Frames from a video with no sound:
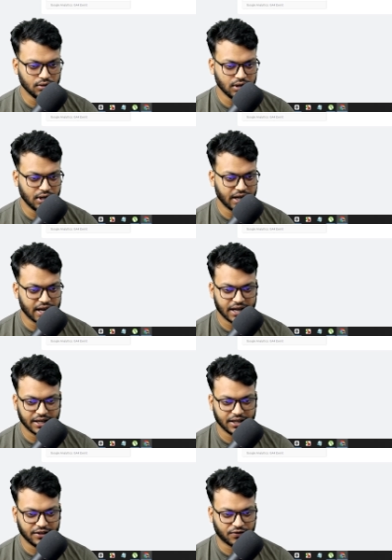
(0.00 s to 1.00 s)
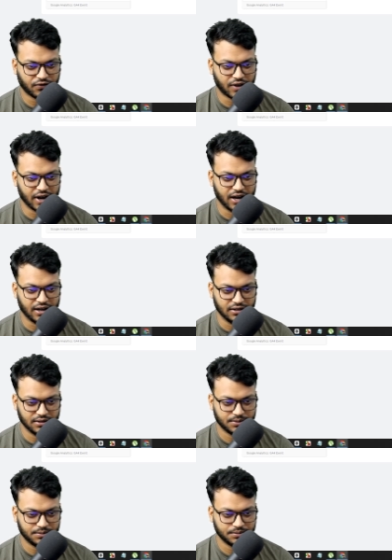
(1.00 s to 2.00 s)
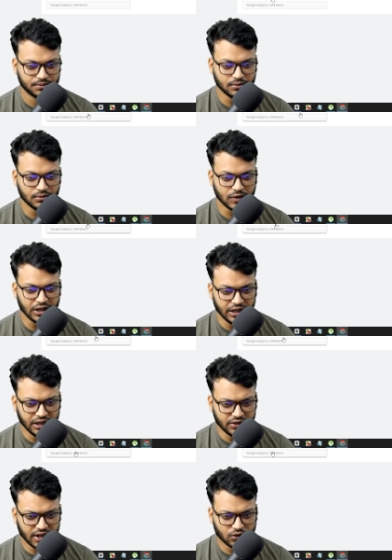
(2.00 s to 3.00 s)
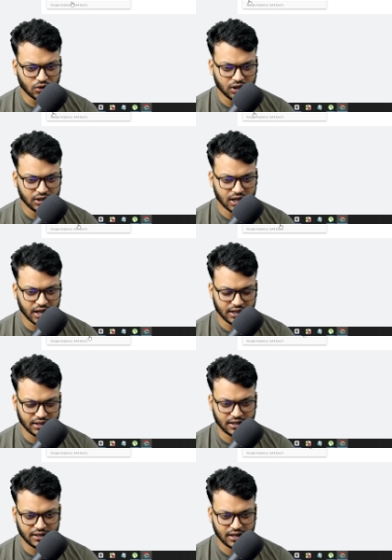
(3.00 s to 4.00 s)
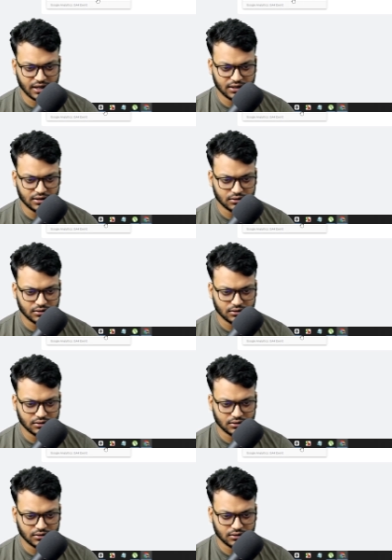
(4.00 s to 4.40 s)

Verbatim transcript: tag is fired it's actually the another tag